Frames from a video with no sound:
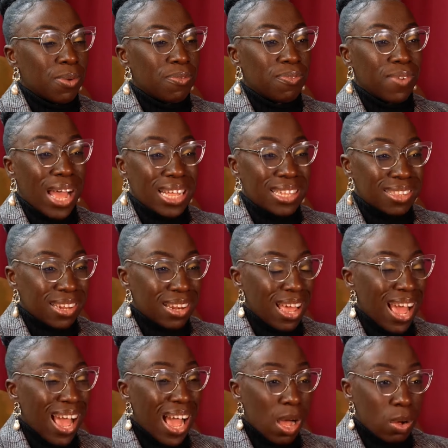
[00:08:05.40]
fights in
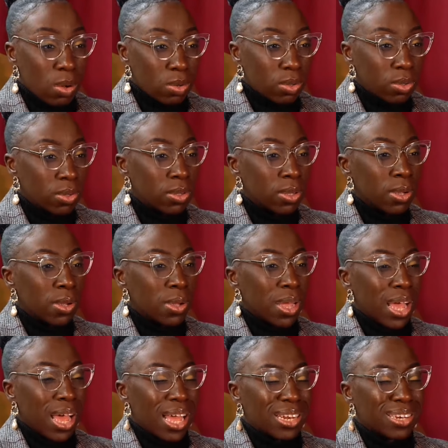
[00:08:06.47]
the house,
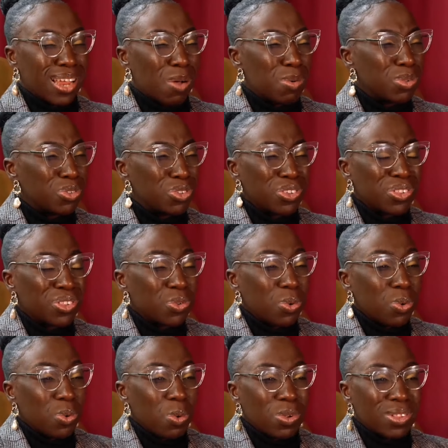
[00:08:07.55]
and I was just
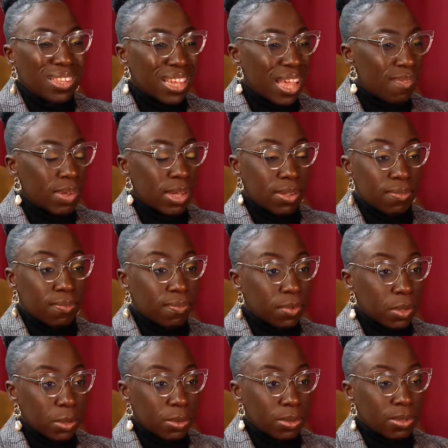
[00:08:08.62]
altogether
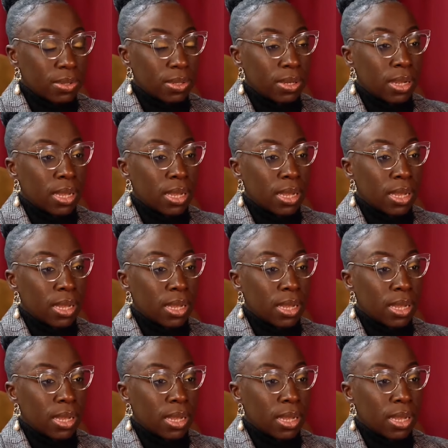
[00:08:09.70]
confused.